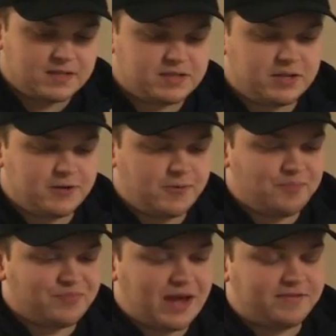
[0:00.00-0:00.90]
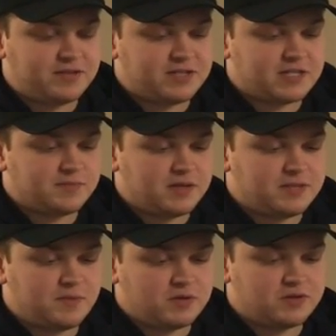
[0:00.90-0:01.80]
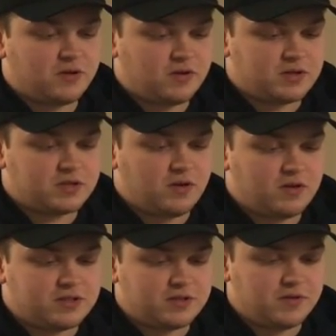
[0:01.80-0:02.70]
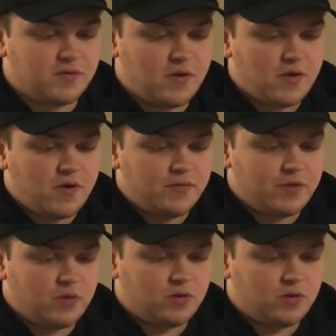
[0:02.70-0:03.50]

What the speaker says: So after 6 months, both dogs also no